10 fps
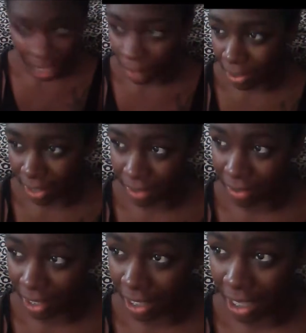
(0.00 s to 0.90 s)
I wasn't
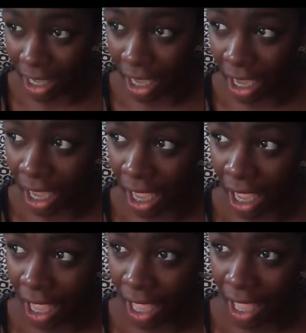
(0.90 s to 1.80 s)
really,
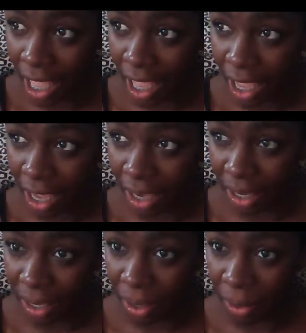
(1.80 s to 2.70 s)

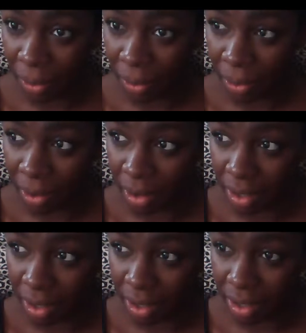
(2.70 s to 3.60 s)
you know,
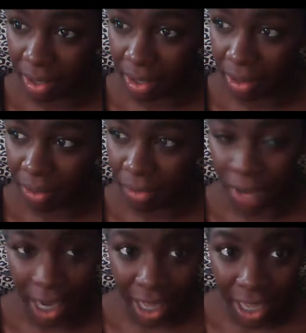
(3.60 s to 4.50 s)

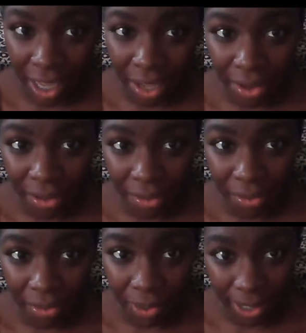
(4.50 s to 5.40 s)
ready
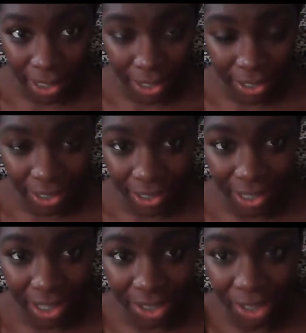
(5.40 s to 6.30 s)
for a serious
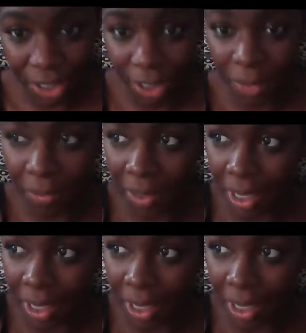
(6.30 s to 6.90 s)
relationship,